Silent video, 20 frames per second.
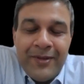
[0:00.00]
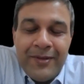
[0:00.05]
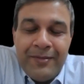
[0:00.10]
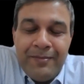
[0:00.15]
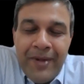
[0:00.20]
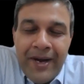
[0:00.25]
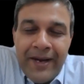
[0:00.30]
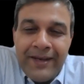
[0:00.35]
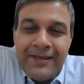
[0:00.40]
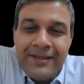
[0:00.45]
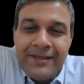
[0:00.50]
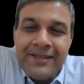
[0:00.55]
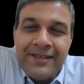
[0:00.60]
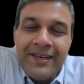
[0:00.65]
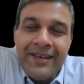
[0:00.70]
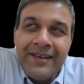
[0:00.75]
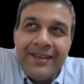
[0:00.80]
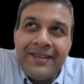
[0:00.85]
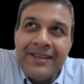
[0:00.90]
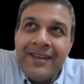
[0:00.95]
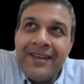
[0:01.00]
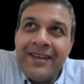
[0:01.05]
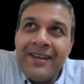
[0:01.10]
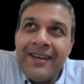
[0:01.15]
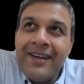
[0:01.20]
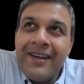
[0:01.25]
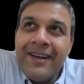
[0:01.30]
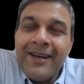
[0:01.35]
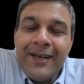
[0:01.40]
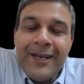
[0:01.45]
mindset
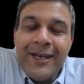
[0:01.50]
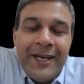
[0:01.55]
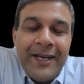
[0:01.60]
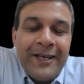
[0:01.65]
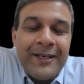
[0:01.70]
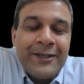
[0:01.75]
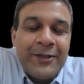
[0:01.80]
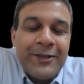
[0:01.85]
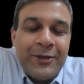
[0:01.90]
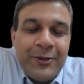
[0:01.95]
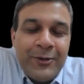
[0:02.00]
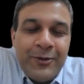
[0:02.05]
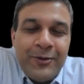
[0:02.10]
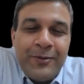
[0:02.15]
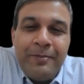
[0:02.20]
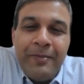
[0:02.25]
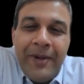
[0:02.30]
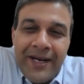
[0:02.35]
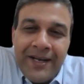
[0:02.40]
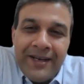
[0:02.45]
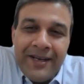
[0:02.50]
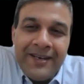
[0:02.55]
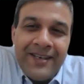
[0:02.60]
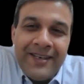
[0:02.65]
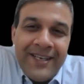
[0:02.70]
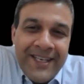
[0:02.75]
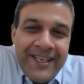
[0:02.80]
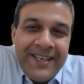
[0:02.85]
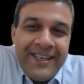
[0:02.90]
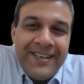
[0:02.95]
leads to better
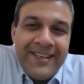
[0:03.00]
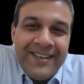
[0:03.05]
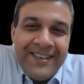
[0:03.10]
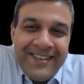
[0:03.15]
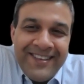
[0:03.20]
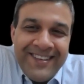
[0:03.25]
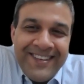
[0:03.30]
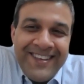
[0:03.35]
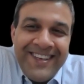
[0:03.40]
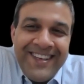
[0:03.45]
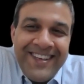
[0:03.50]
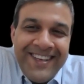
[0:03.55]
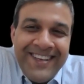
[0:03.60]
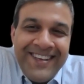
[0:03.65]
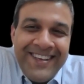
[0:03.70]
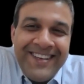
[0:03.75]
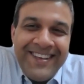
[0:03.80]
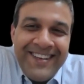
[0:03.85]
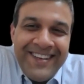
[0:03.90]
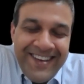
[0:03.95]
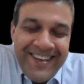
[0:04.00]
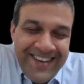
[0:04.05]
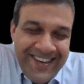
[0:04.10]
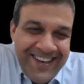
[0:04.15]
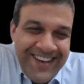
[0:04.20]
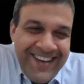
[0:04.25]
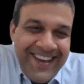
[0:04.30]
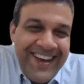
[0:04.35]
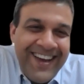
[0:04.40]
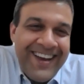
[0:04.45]
D, E,
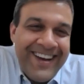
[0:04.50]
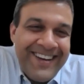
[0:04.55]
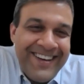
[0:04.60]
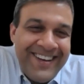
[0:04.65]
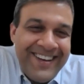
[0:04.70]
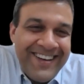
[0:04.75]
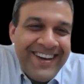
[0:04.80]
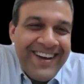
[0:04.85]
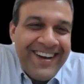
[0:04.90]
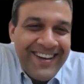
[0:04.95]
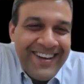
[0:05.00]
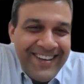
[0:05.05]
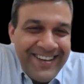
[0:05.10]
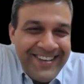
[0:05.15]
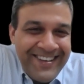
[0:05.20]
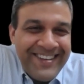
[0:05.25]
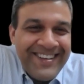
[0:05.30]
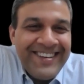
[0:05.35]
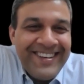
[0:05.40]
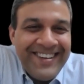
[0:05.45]
and I.